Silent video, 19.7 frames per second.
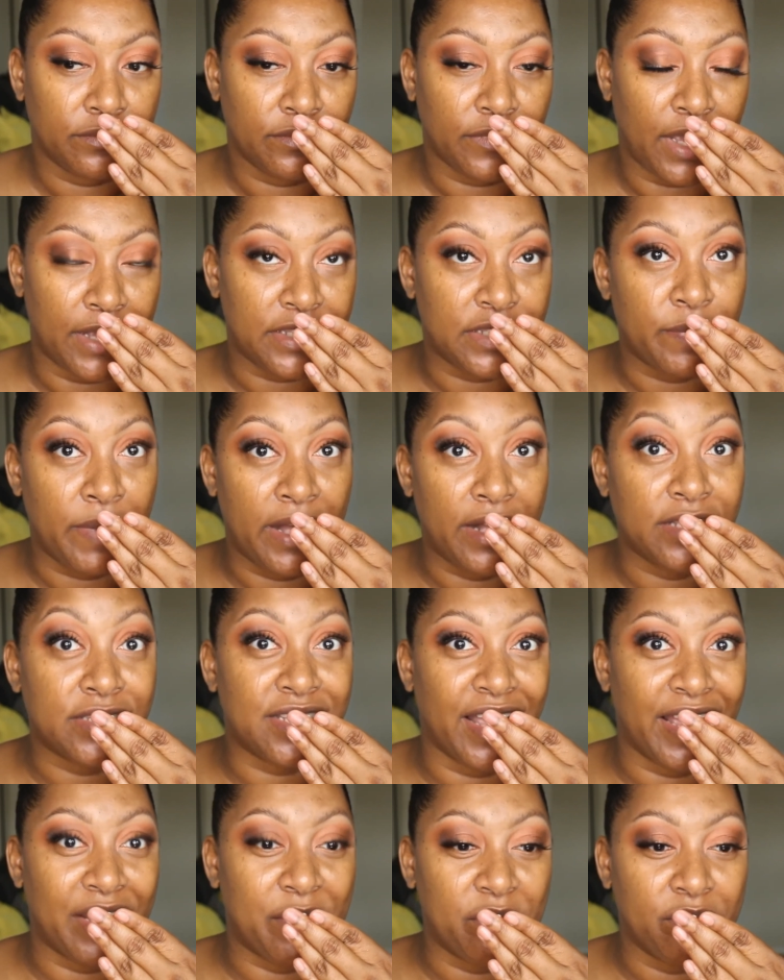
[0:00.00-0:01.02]
It smells
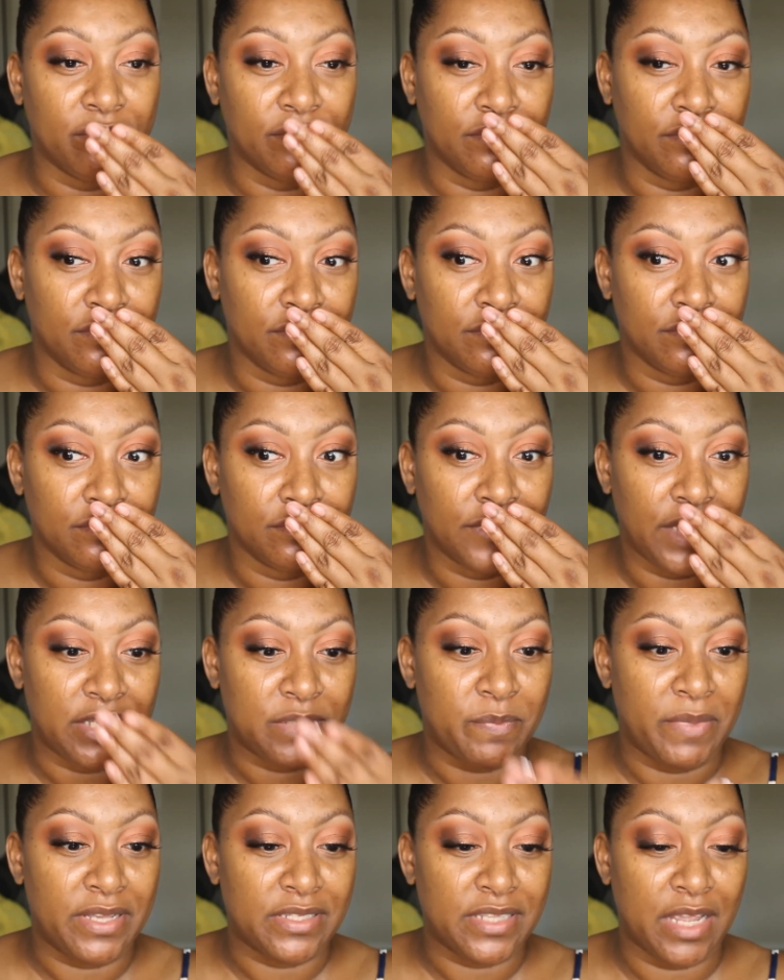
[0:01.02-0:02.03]
like
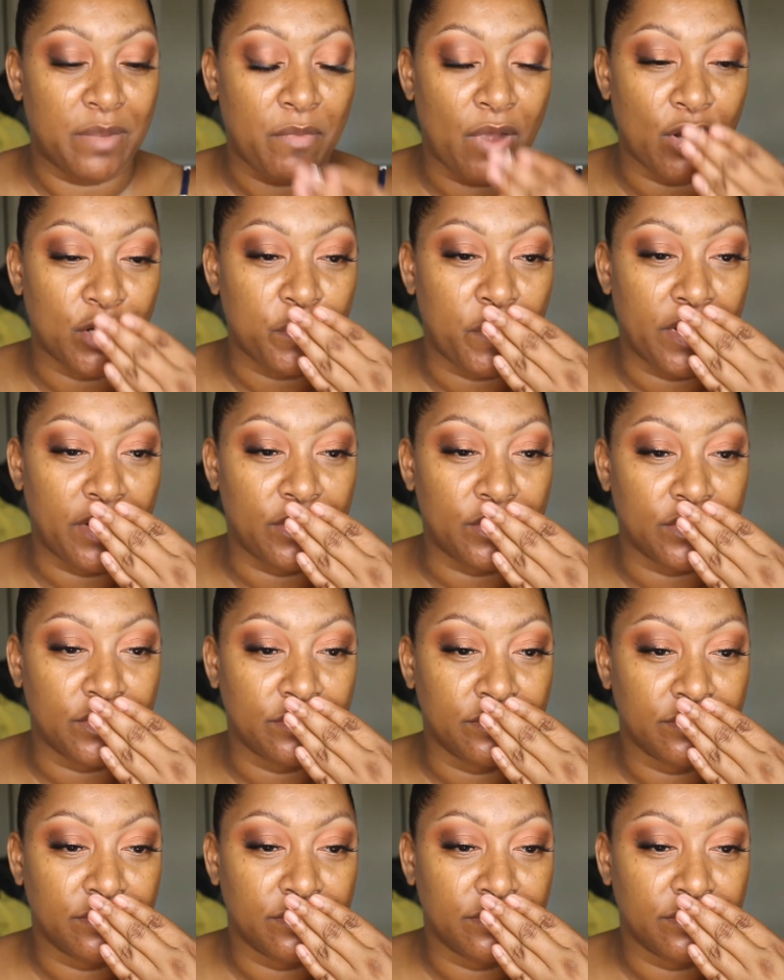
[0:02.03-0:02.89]
marshmallows.